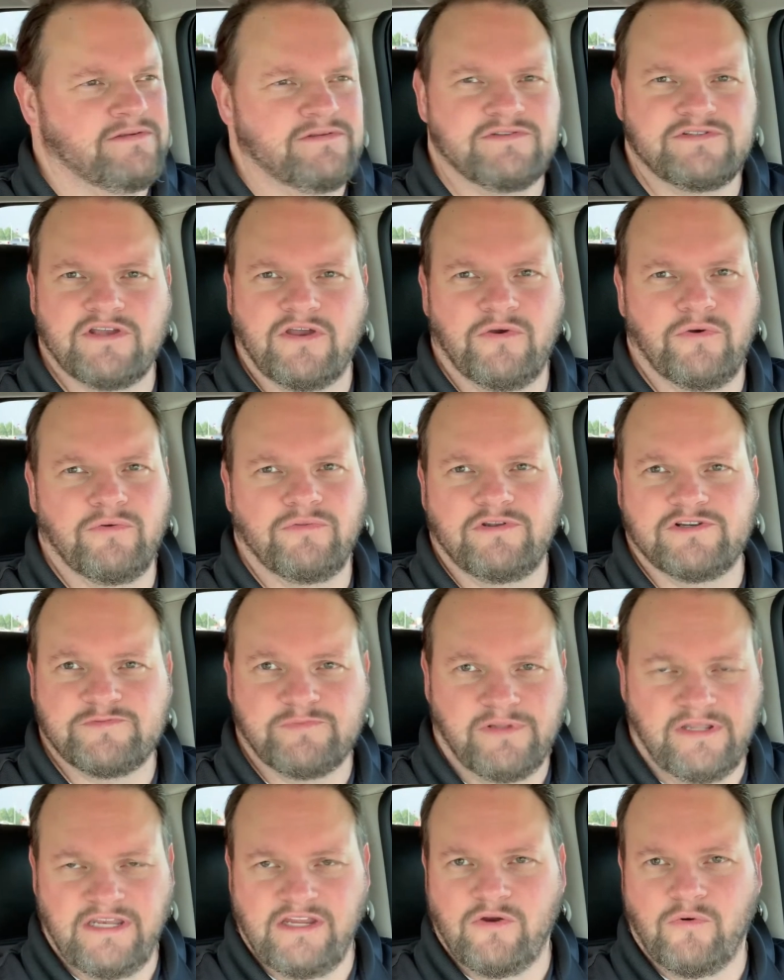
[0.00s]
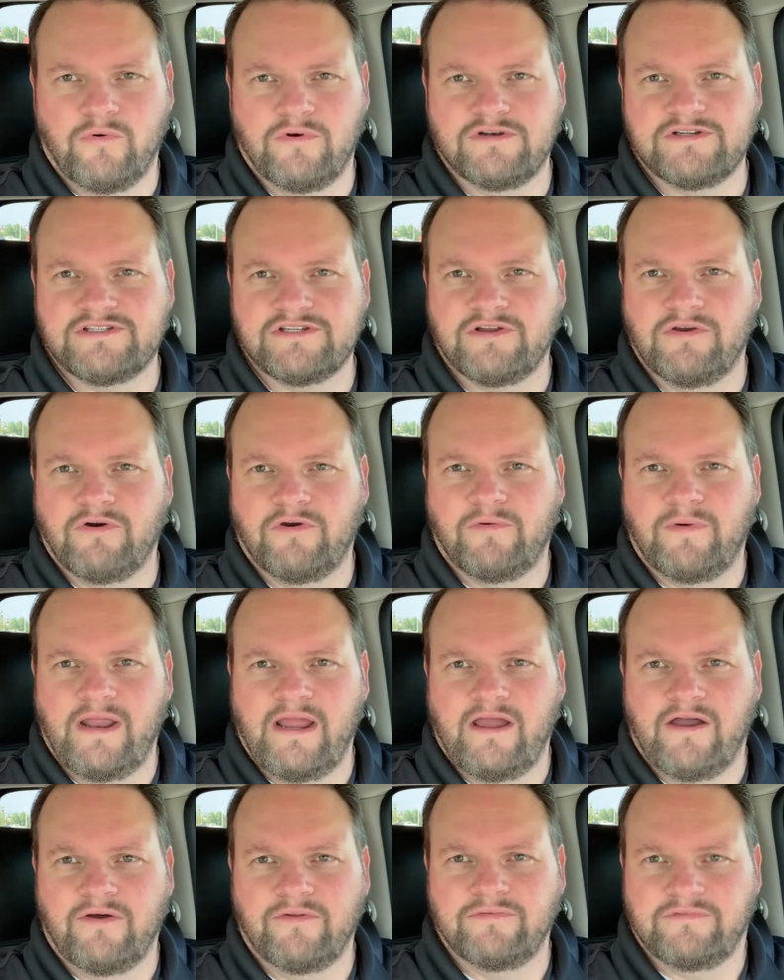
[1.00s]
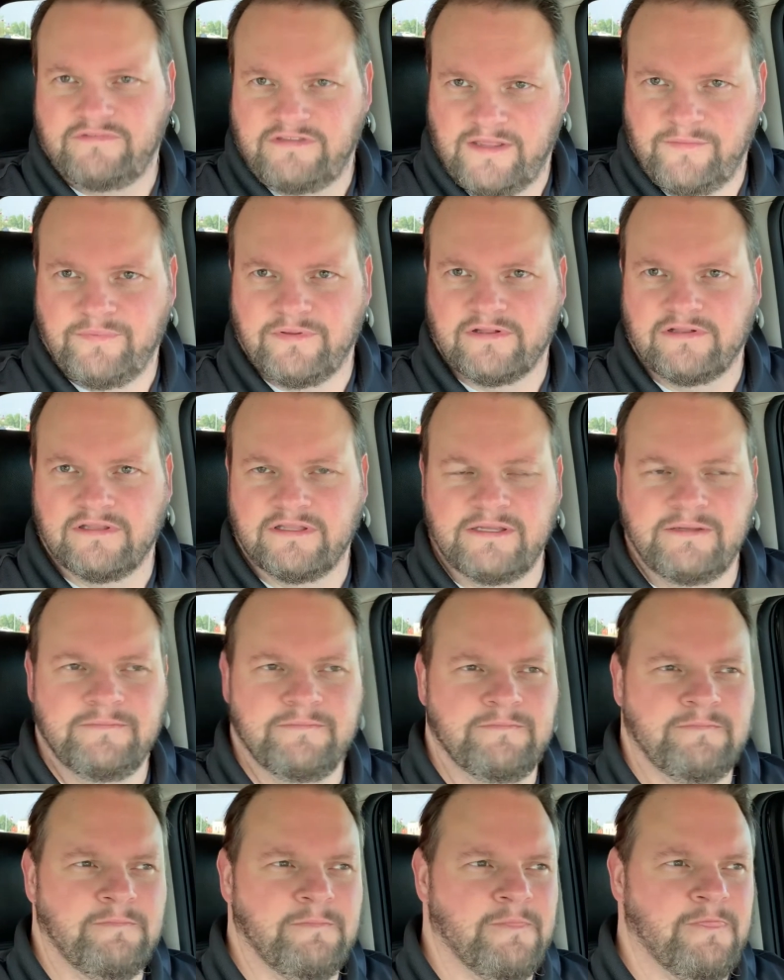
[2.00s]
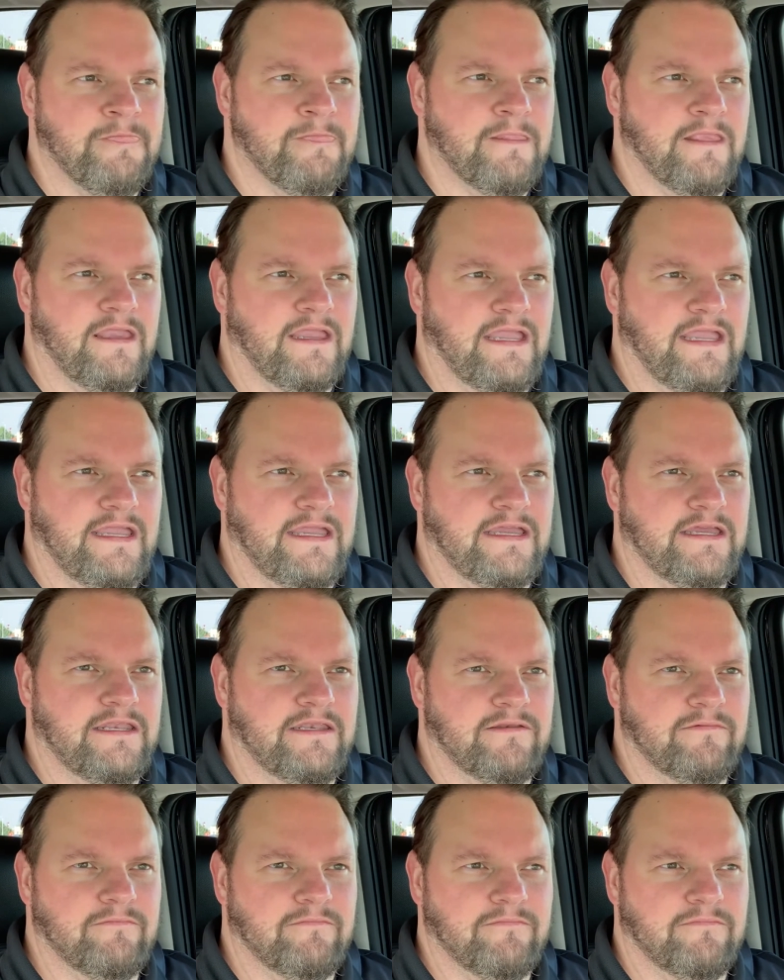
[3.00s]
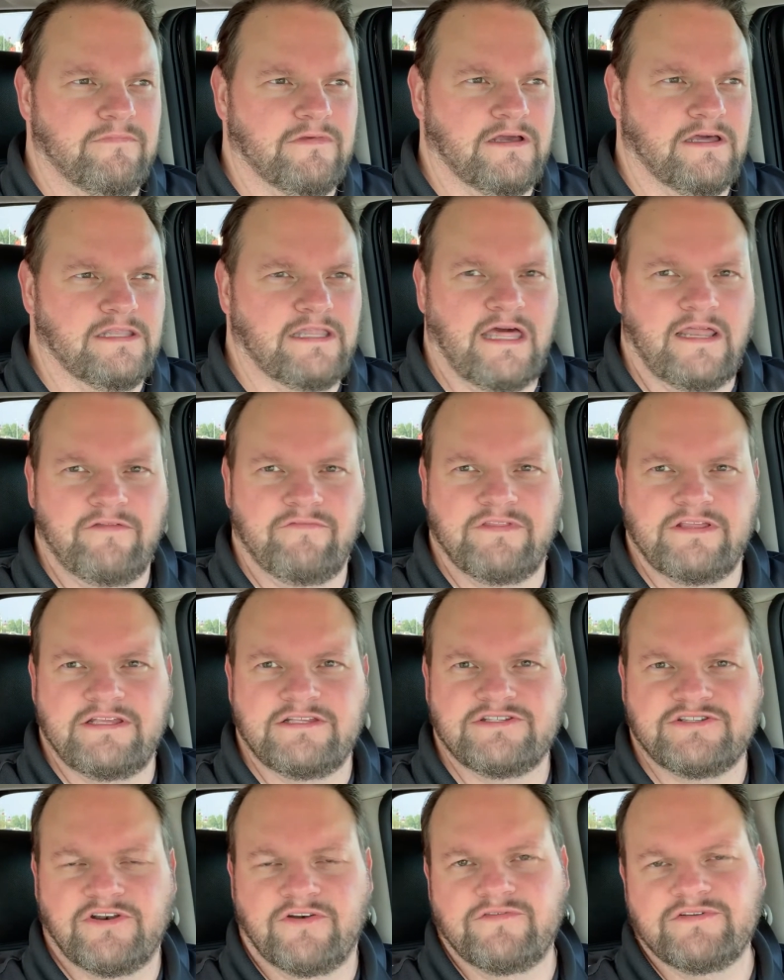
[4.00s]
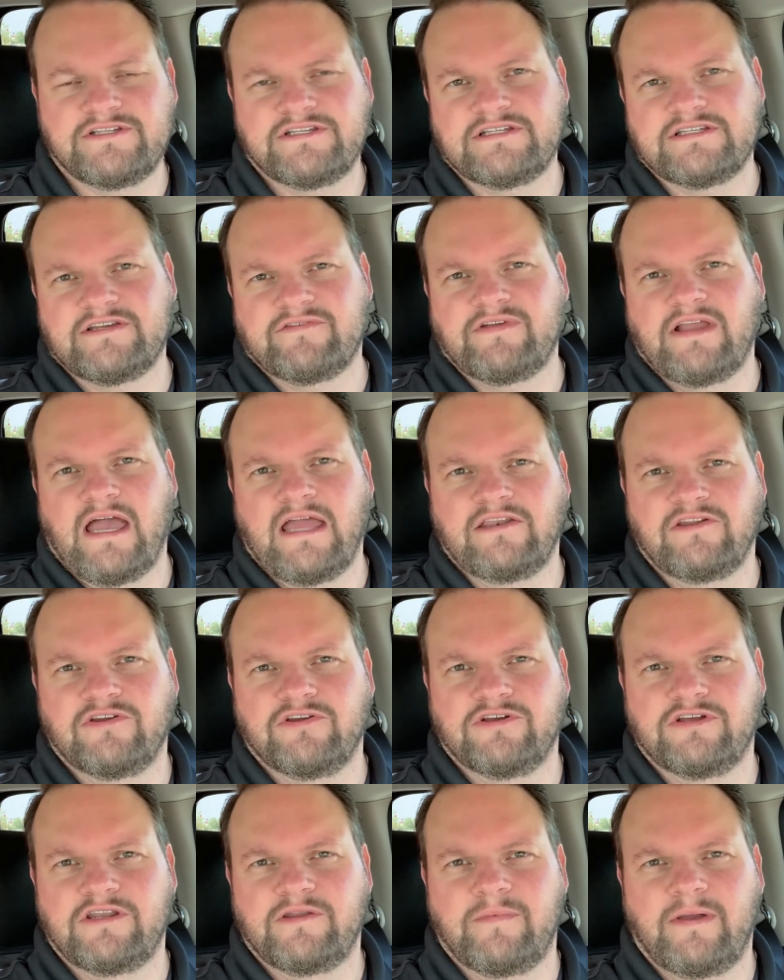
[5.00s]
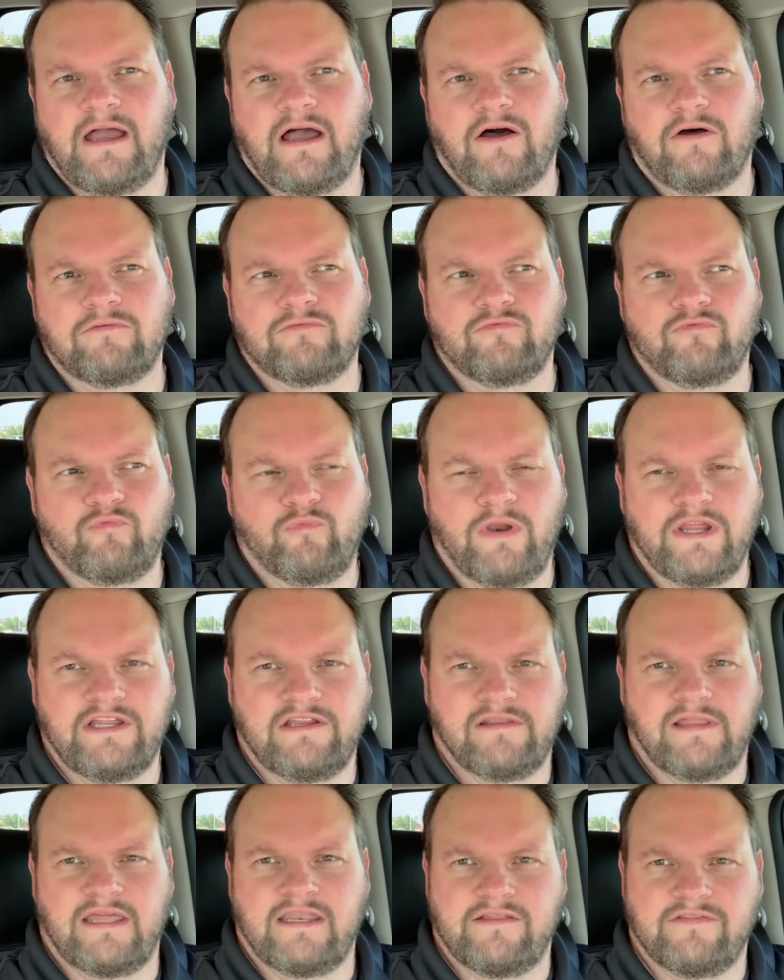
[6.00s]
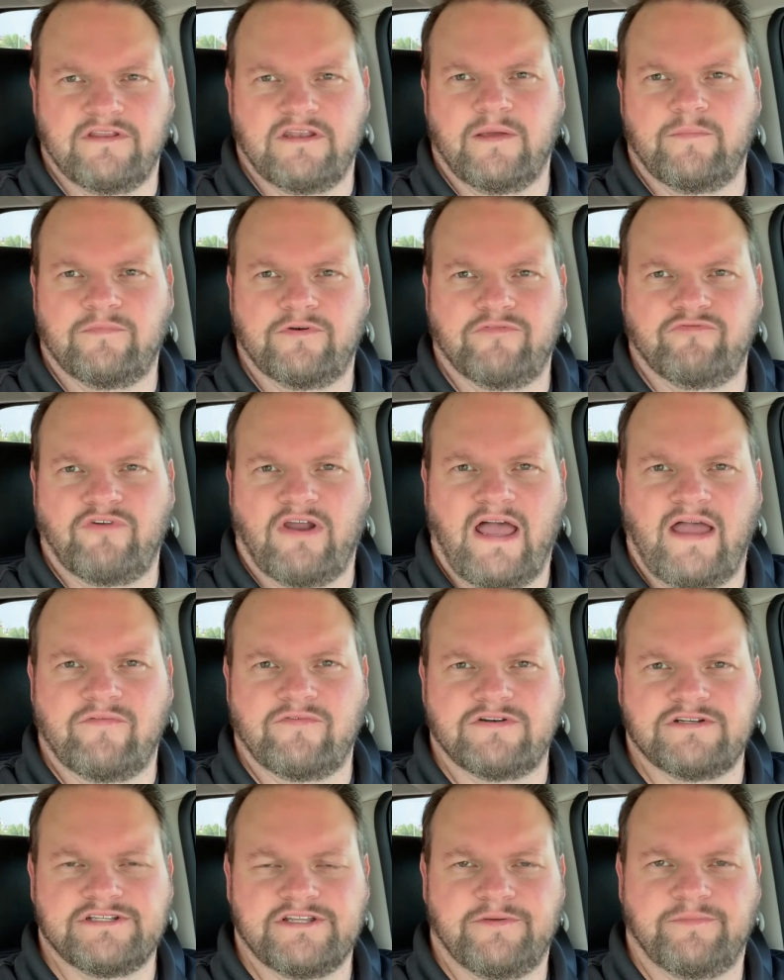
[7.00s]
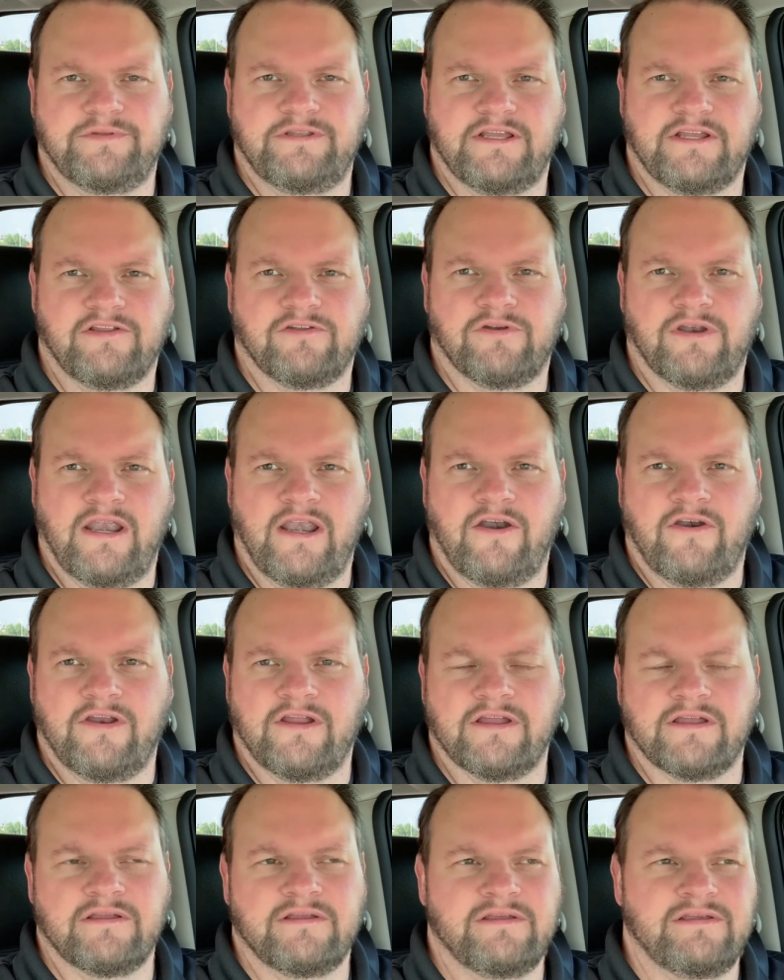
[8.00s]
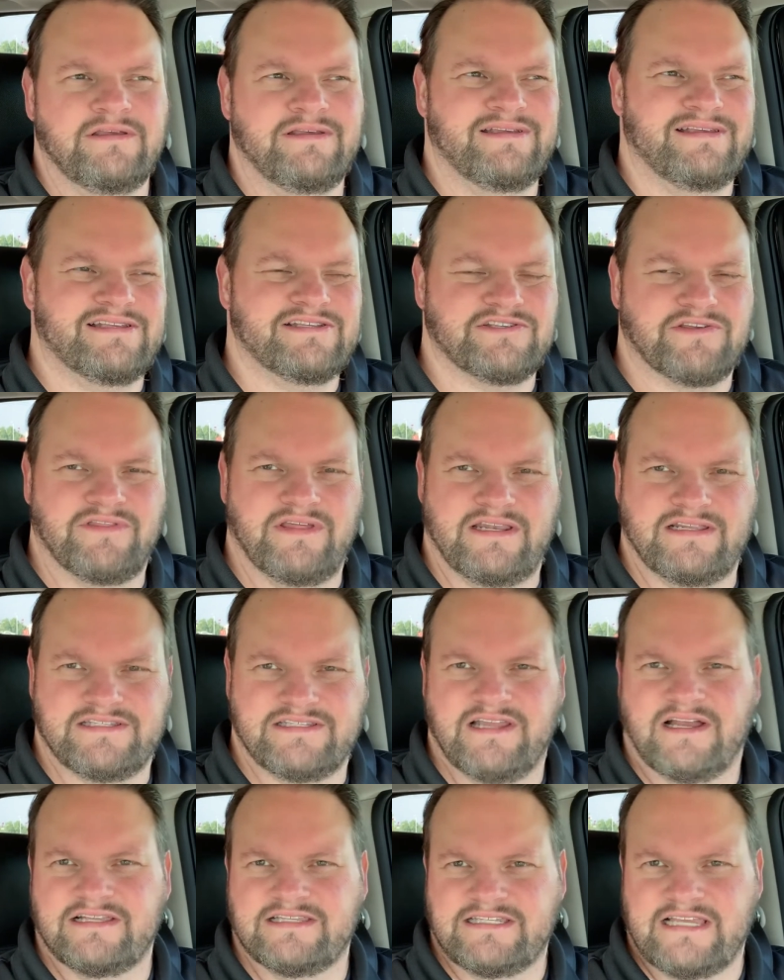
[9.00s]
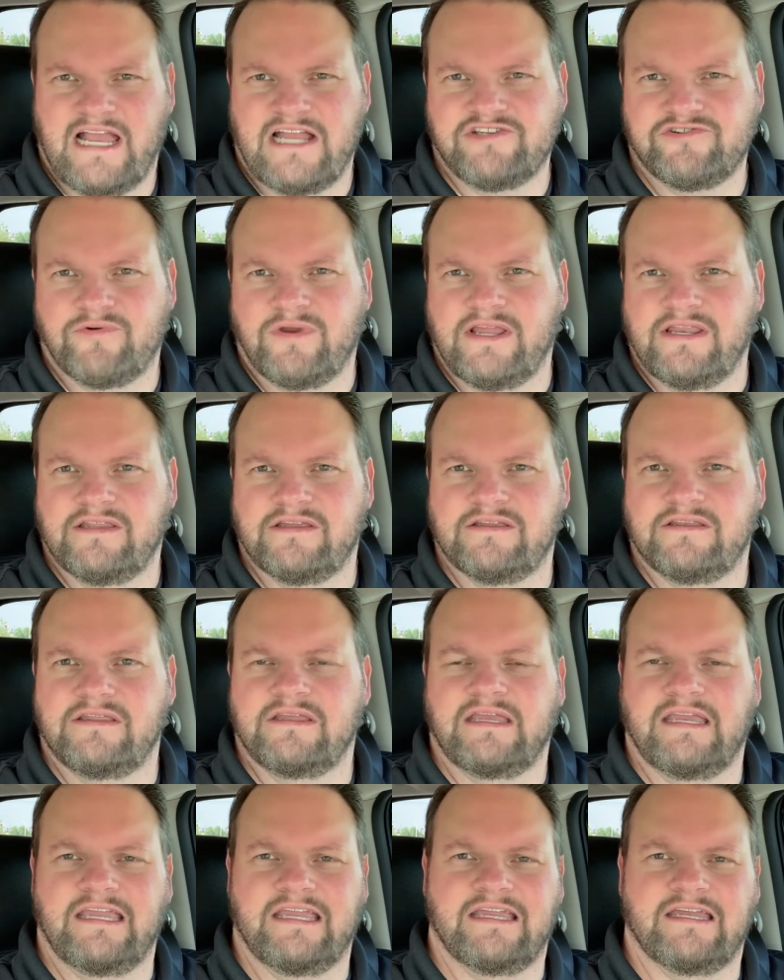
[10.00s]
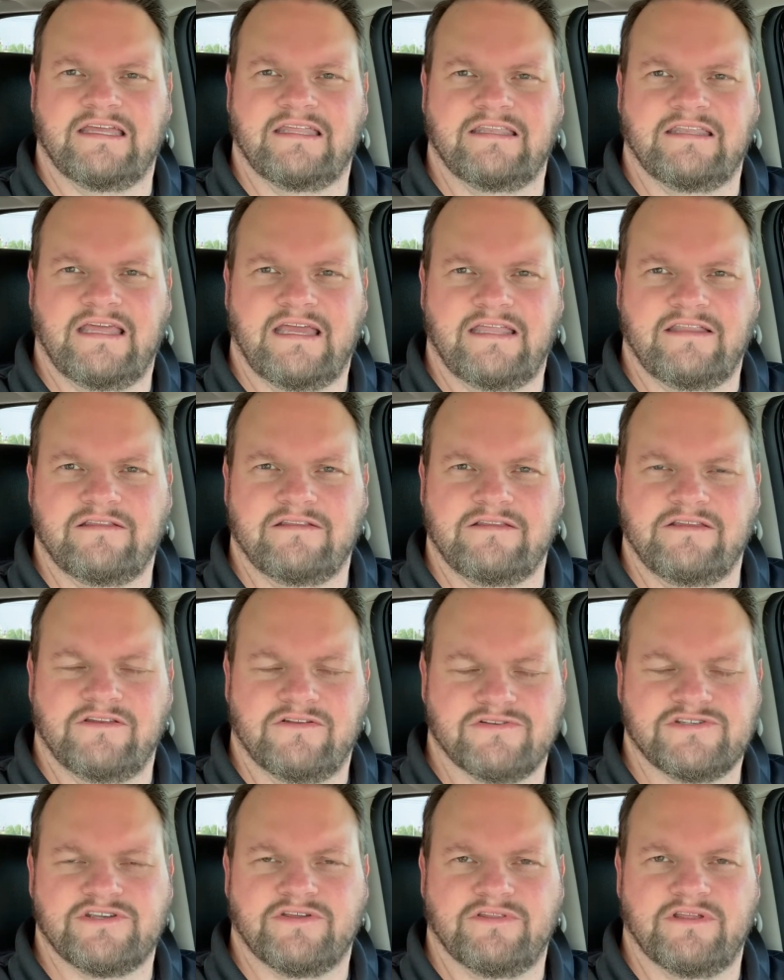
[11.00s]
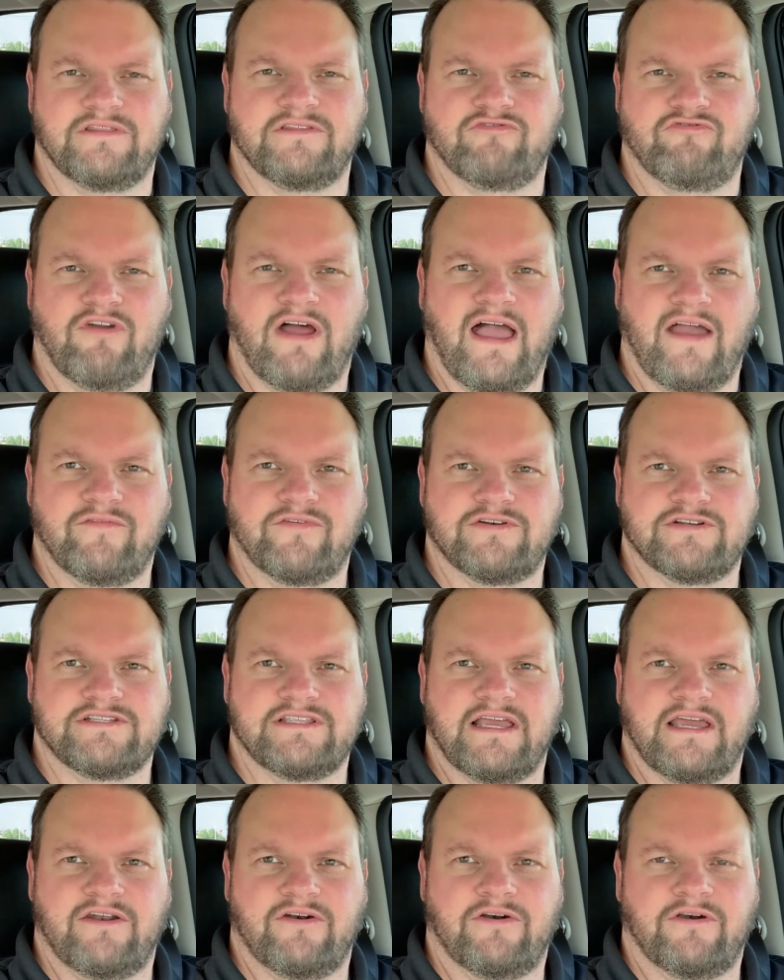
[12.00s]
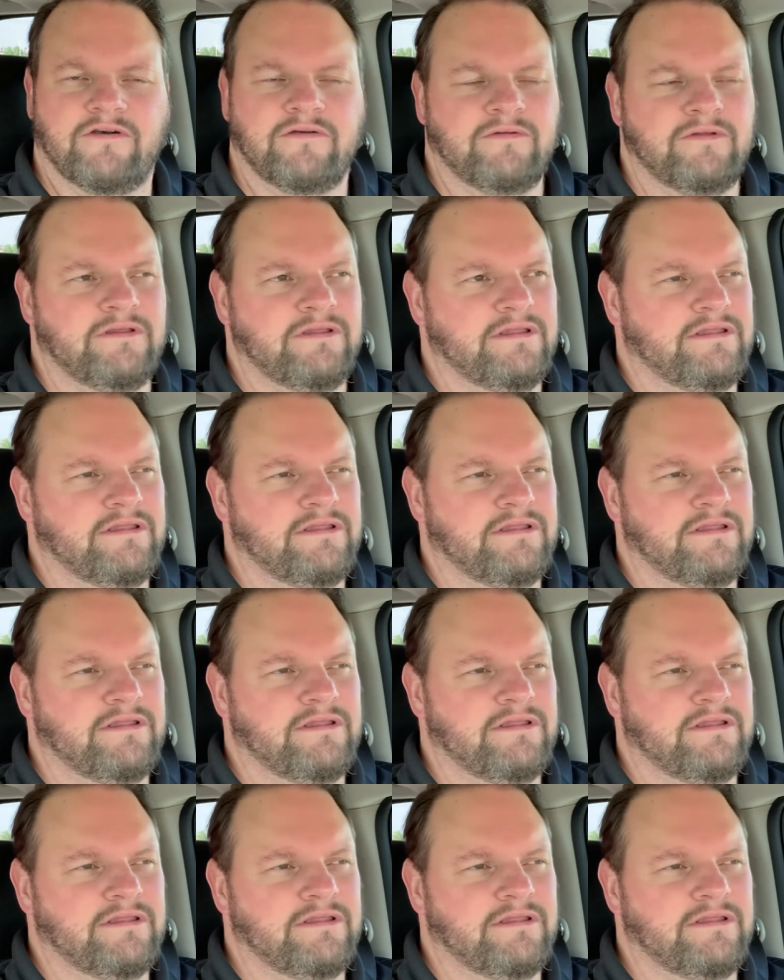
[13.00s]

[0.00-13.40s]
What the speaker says: So there's plenty of orders to go around typically, and a lot of these services have gotten good about regulating the number of drivers in a particular area so that it's not saturated, and that, so that the drivers that are